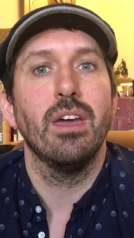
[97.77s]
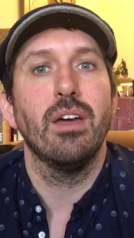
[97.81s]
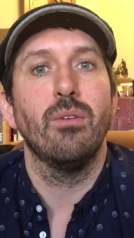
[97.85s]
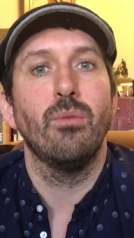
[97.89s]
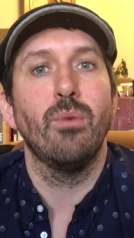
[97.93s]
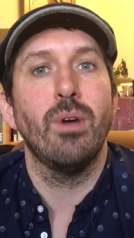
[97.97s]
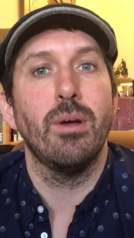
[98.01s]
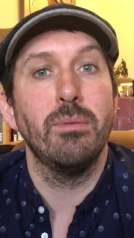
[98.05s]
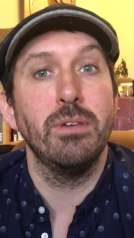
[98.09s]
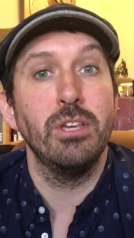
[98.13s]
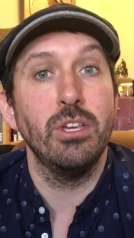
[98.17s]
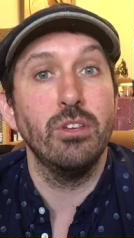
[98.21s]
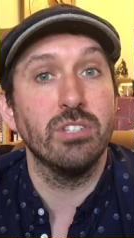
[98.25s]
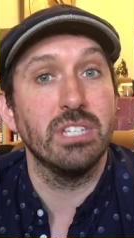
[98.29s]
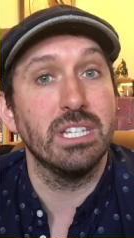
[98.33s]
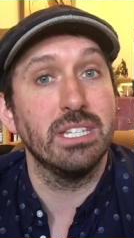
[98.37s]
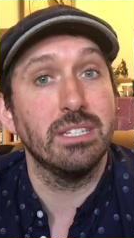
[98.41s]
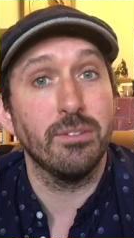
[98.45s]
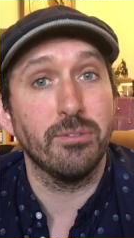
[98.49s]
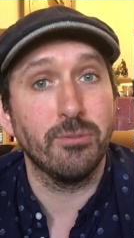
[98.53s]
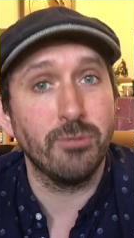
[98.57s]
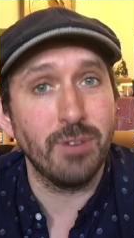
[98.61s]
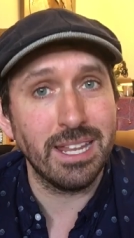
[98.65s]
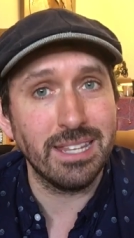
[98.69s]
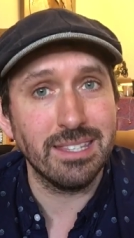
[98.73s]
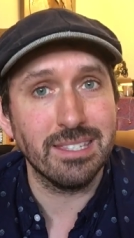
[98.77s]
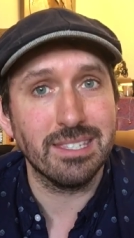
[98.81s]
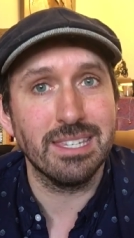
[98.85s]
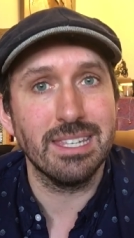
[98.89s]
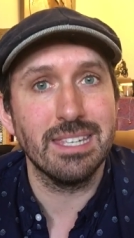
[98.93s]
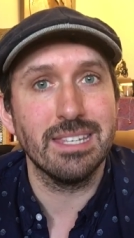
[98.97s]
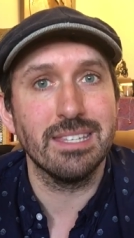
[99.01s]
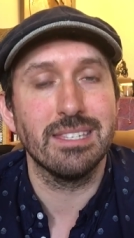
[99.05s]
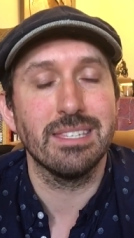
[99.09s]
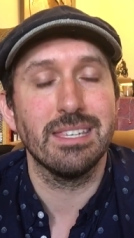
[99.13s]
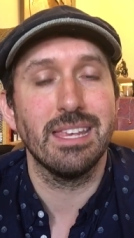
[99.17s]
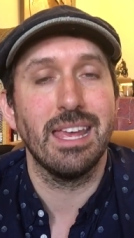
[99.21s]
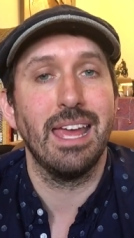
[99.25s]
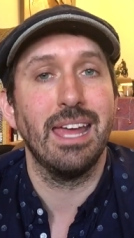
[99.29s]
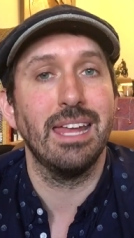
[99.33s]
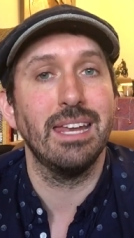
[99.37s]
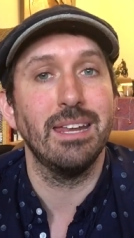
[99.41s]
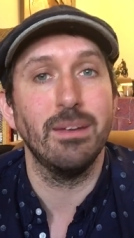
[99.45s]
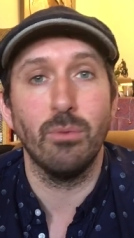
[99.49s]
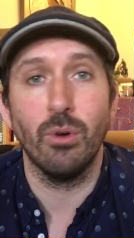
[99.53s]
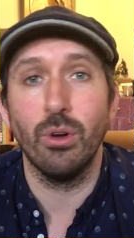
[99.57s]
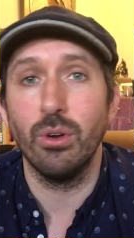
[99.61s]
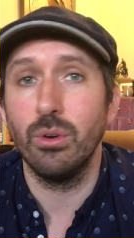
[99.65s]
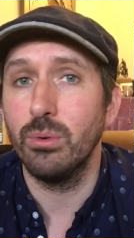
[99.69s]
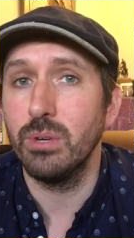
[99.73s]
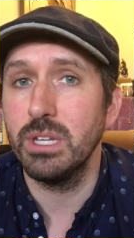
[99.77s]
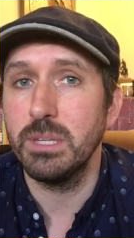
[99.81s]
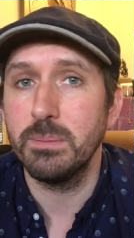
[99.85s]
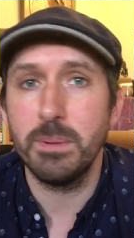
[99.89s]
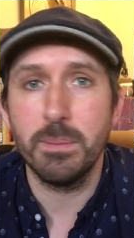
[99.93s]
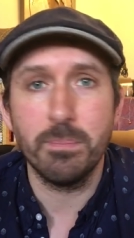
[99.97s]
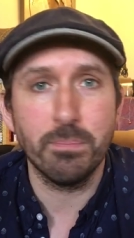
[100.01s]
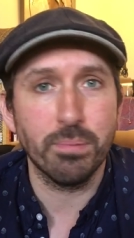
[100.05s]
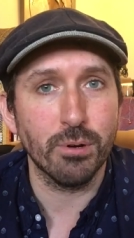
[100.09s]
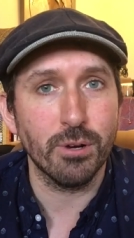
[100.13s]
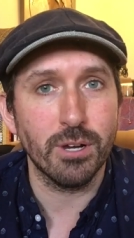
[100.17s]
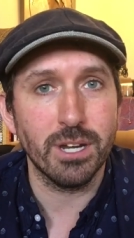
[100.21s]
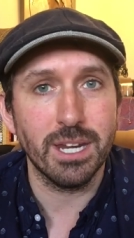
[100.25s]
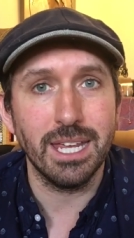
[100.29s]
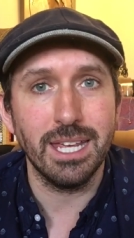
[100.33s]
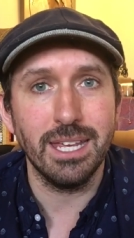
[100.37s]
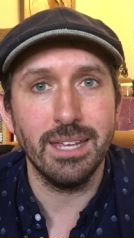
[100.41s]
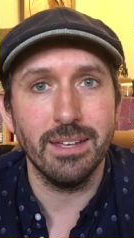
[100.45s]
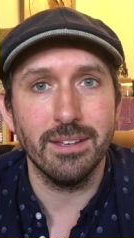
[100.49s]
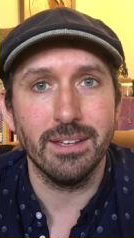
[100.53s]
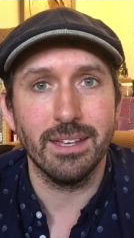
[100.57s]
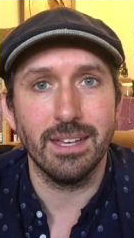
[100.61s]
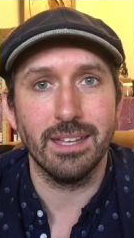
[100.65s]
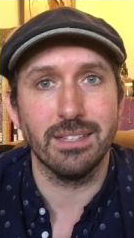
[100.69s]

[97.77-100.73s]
where we're using defenses, and it won't always be pretty,